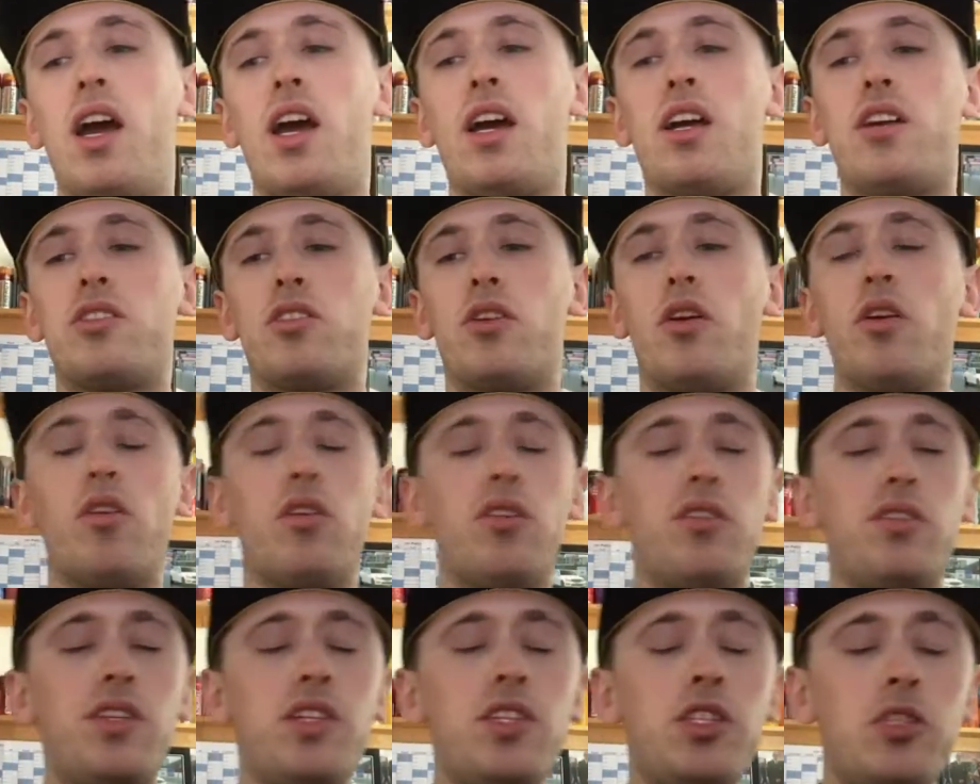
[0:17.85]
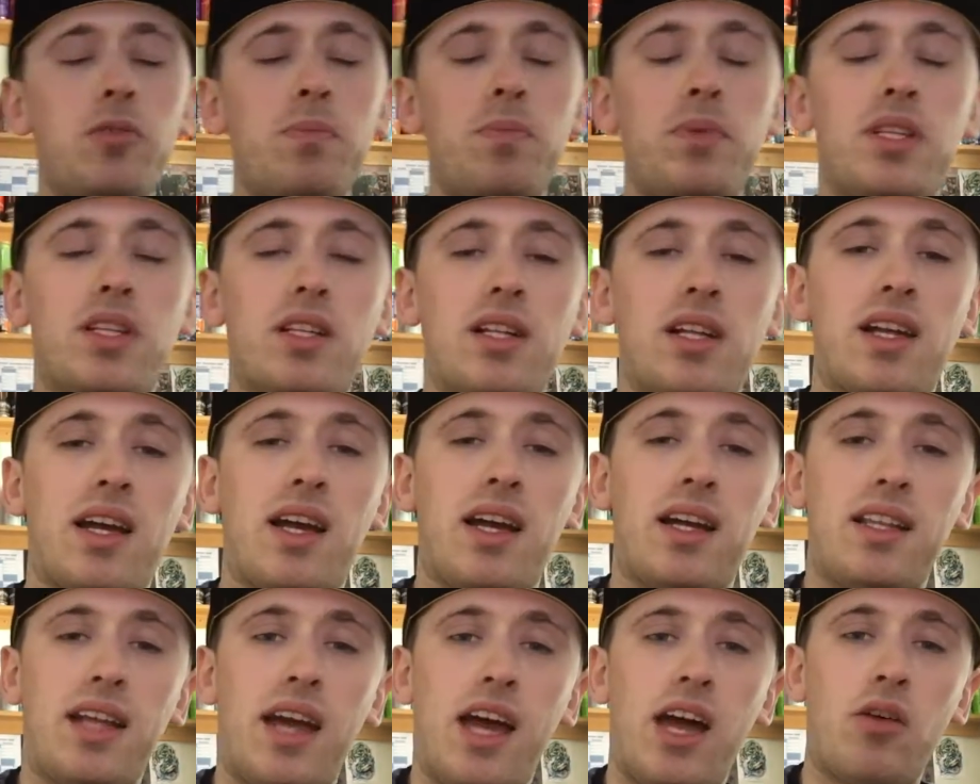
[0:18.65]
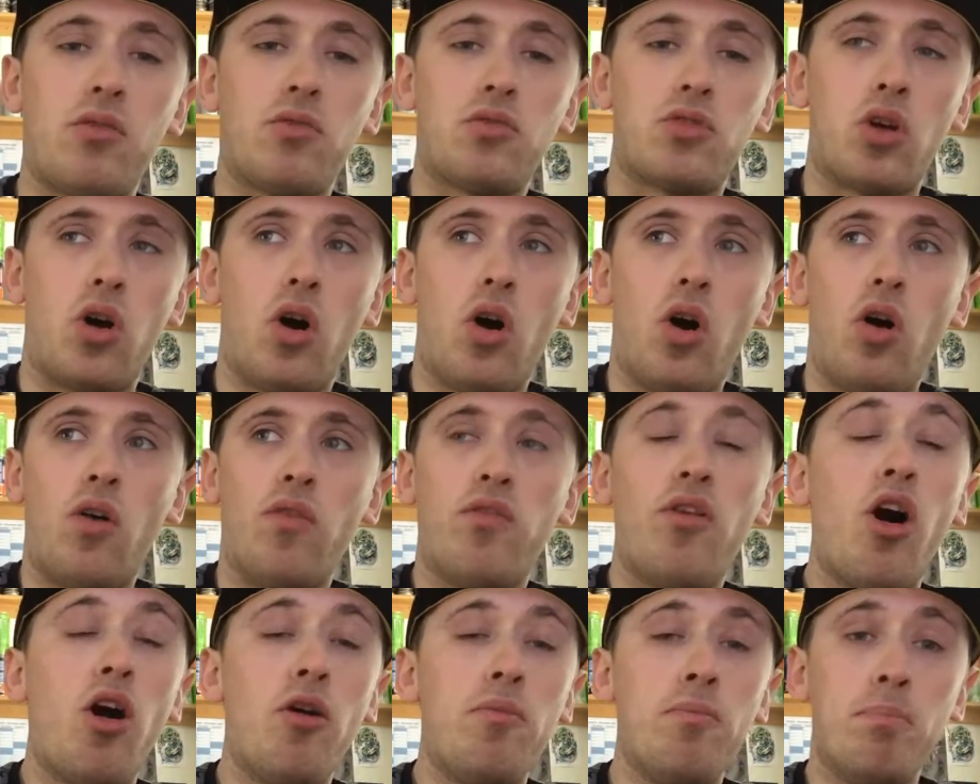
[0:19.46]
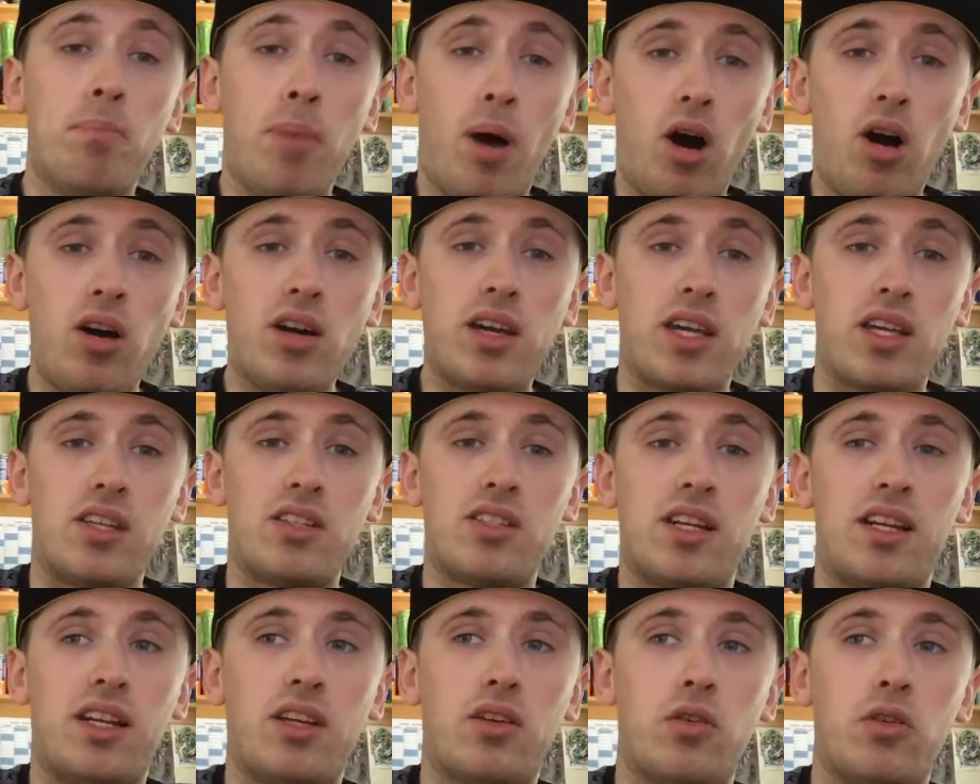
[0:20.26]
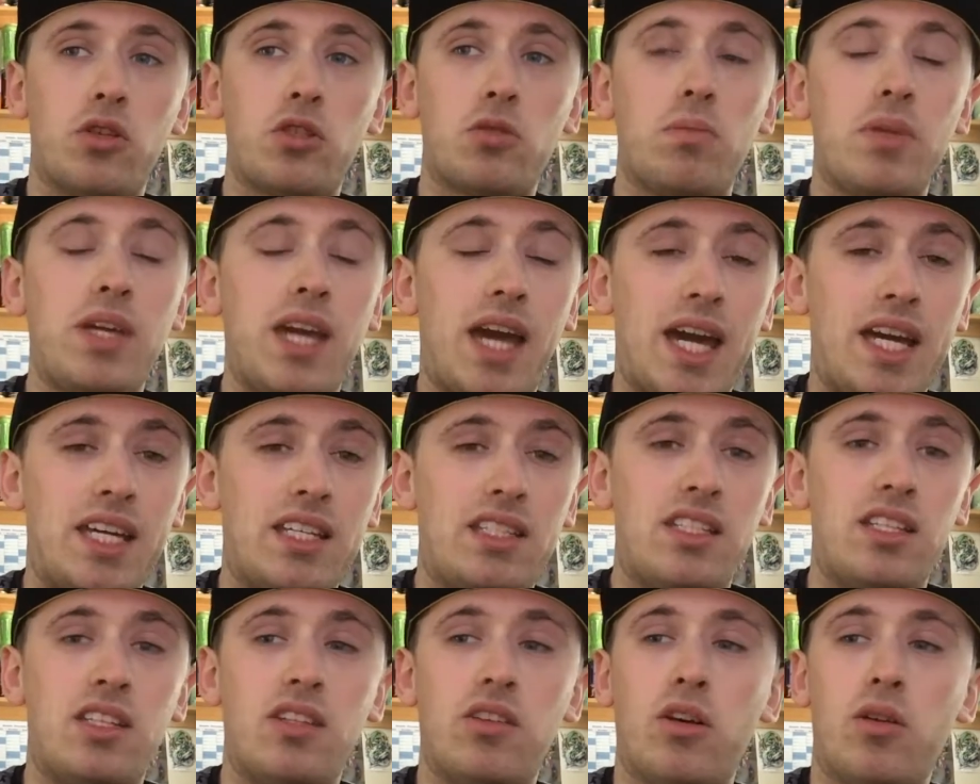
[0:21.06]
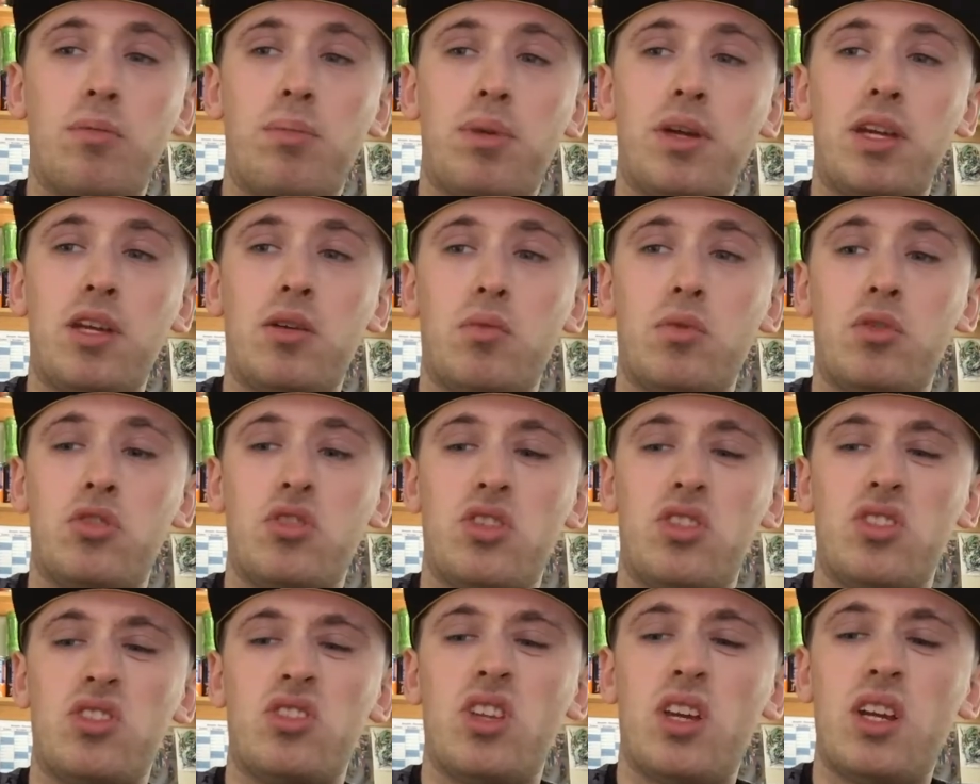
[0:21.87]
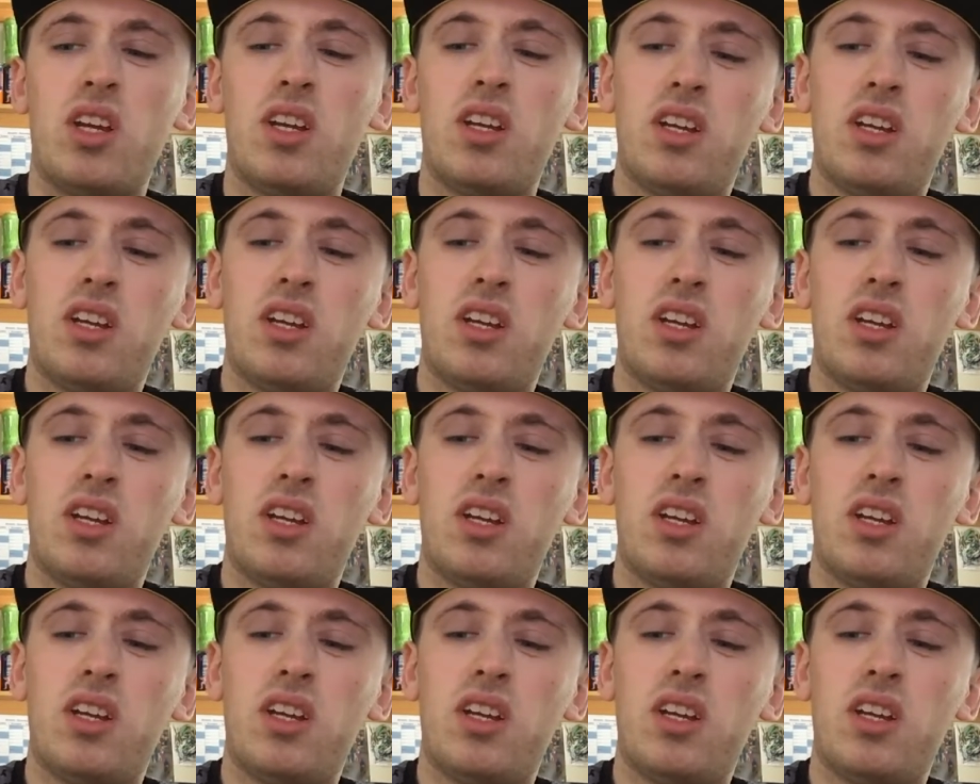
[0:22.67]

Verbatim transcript: So I got this particular can out of Home Bargains, and it cost me 89p, which is